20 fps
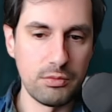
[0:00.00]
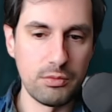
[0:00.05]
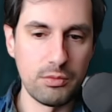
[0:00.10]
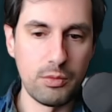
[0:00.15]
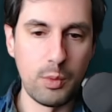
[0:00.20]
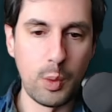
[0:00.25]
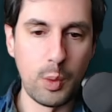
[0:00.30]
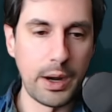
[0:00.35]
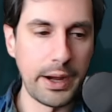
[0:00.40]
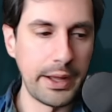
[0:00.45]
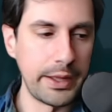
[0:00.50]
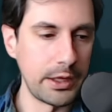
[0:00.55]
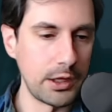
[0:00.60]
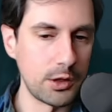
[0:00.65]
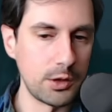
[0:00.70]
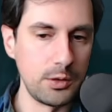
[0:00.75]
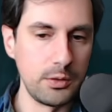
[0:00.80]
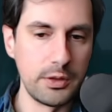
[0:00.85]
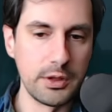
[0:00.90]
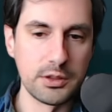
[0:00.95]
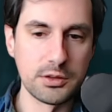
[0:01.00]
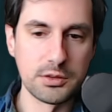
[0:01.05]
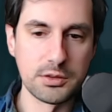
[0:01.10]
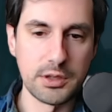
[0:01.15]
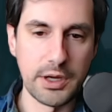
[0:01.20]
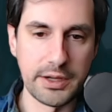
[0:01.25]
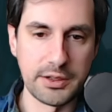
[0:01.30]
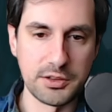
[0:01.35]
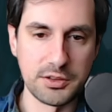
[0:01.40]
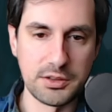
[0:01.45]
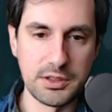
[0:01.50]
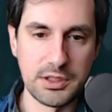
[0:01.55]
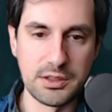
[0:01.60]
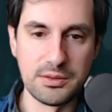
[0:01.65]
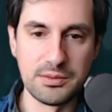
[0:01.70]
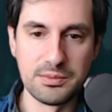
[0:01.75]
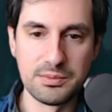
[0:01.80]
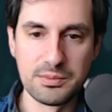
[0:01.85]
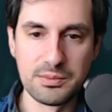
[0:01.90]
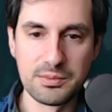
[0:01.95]
why include this? I just
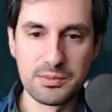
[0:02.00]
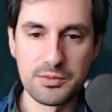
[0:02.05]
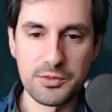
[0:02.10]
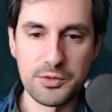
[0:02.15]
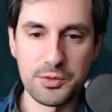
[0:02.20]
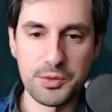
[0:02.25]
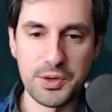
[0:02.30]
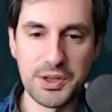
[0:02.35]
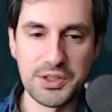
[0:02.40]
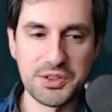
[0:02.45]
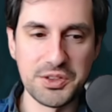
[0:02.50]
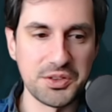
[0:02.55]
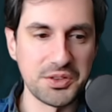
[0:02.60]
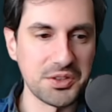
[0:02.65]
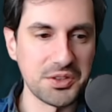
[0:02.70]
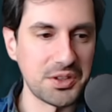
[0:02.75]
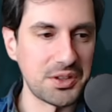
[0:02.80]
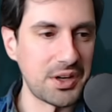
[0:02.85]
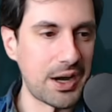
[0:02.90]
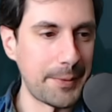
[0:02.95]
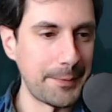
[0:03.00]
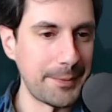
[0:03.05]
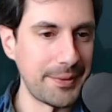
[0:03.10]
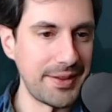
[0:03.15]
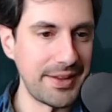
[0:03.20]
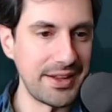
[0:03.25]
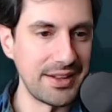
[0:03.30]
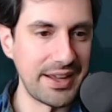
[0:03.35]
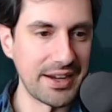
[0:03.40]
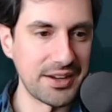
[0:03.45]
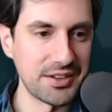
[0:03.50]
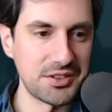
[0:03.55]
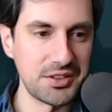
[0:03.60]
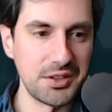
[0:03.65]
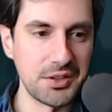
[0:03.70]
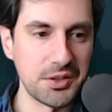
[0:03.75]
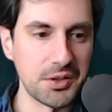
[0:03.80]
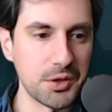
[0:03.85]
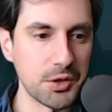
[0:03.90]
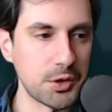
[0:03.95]
need reasons to not play
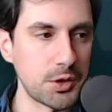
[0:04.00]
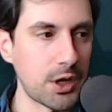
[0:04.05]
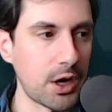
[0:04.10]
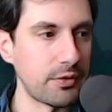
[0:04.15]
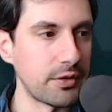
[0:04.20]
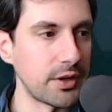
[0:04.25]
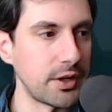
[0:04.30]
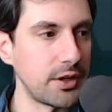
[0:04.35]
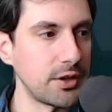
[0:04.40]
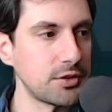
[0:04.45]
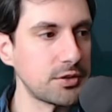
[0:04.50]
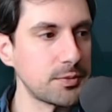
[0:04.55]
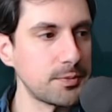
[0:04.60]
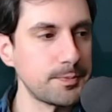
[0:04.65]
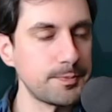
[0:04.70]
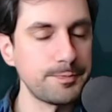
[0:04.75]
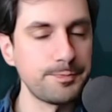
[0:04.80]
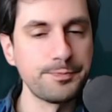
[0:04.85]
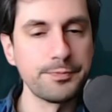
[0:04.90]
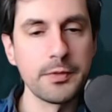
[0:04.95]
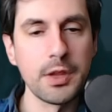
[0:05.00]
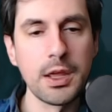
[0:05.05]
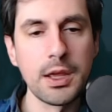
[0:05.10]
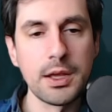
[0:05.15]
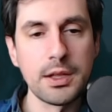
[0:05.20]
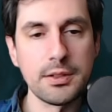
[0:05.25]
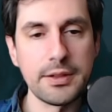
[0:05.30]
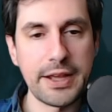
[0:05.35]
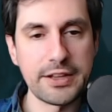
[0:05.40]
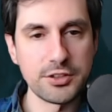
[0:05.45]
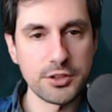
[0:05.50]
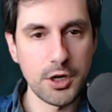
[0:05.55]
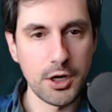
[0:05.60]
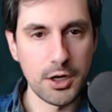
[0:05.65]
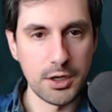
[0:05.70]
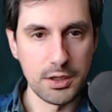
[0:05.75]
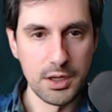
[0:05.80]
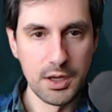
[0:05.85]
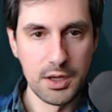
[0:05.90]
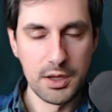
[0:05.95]
Alexi or whoever else. Last
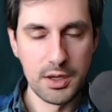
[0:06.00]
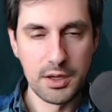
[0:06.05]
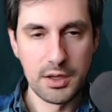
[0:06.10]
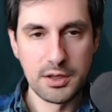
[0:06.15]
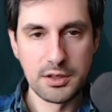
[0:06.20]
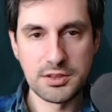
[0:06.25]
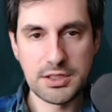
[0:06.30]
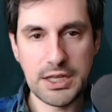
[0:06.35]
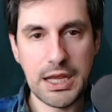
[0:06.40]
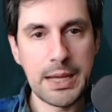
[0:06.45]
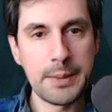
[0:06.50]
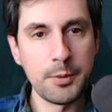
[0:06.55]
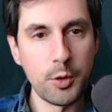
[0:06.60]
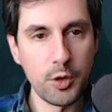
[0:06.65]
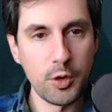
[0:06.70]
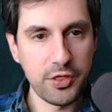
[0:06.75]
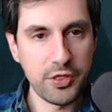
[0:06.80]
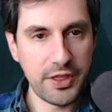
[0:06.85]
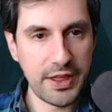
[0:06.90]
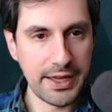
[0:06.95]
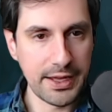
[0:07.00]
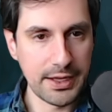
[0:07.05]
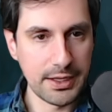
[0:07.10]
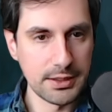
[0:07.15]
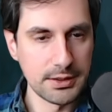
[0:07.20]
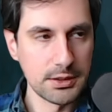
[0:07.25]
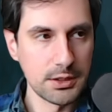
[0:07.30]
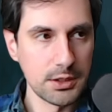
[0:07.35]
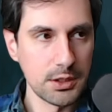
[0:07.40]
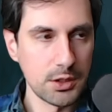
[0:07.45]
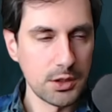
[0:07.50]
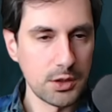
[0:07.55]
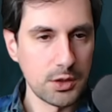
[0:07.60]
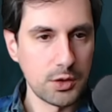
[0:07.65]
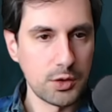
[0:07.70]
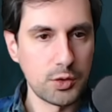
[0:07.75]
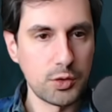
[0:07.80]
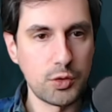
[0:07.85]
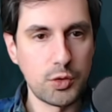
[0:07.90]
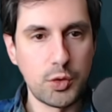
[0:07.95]
card, same old thing.
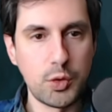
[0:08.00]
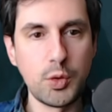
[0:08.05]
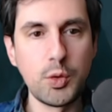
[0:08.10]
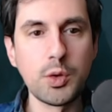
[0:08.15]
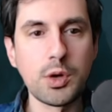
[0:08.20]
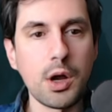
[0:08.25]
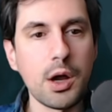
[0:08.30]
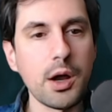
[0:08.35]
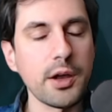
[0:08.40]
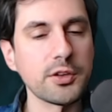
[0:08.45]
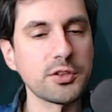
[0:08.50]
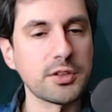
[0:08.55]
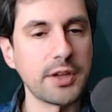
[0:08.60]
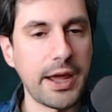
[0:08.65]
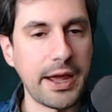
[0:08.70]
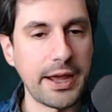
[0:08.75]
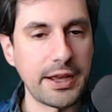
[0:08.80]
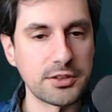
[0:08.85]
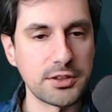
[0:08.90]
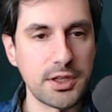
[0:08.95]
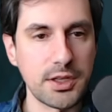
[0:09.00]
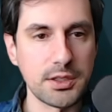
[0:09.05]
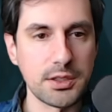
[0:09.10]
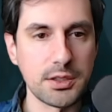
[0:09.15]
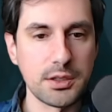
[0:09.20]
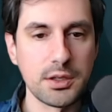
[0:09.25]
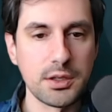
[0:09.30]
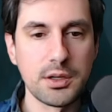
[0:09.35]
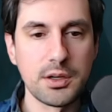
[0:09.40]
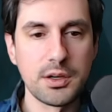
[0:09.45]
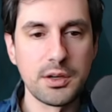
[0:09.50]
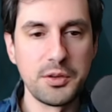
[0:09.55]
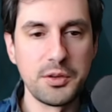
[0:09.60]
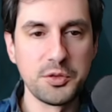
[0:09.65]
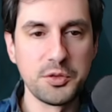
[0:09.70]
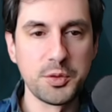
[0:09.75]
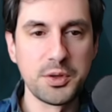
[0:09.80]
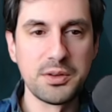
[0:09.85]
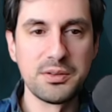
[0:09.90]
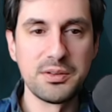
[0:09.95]
2 cost asset. And
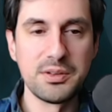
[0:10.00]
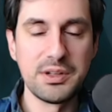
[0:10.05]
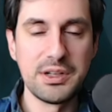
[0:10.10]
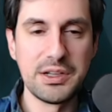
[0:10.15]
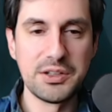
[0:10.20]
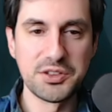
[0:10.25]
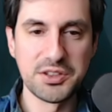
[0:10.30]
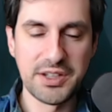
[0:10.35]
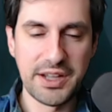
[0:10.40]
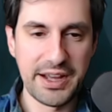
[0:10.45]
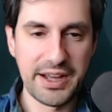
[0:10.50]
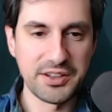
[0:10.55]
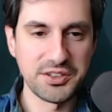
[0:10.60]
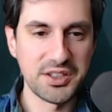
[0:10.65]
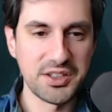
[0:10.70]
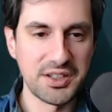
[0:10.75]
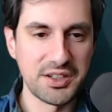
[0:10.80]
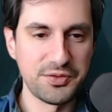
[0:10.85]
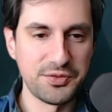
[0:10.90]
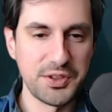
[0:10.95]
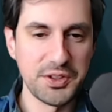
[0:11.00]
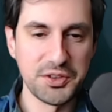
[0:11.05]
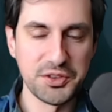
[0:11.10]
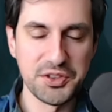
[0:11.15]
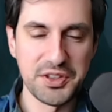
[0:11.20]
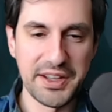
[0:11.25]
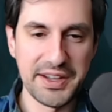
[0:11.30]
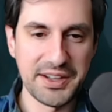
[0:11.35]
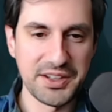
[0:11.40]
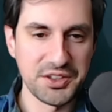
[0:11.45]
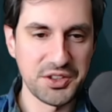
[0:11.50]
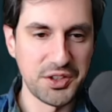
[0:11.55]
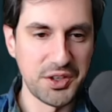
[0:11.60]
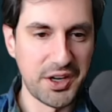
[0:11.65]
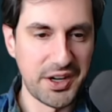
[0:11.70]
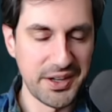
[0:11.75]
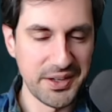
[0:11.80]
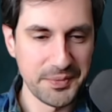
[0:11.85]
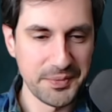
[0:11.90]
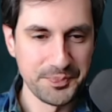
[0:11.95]
this one is an asset. It feels like it's
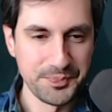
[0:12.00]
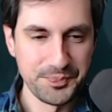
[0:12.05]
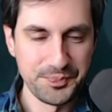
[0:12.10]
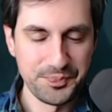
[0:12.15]
not.